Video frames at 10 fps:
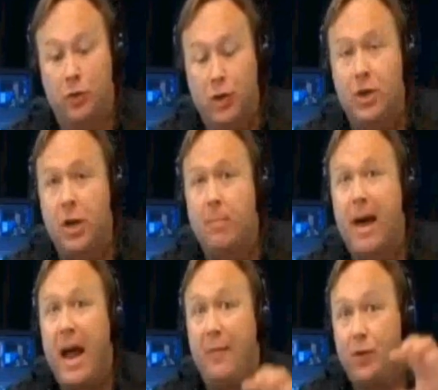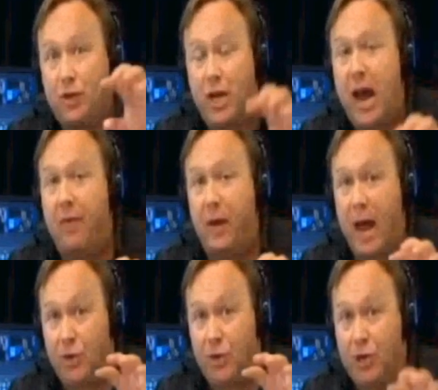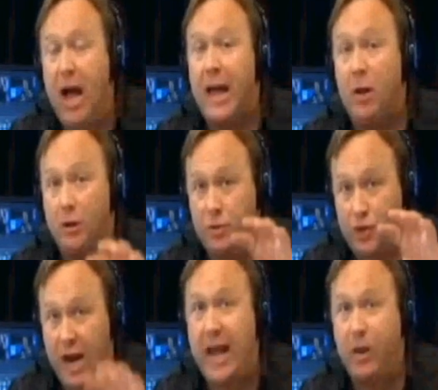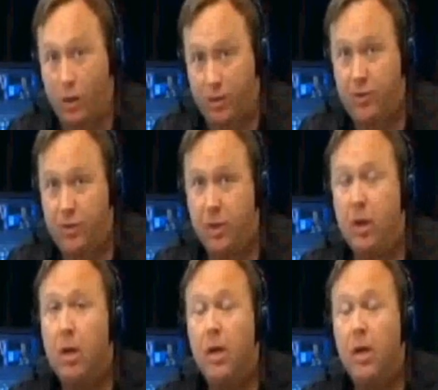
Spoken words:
Did you hear about how the child jails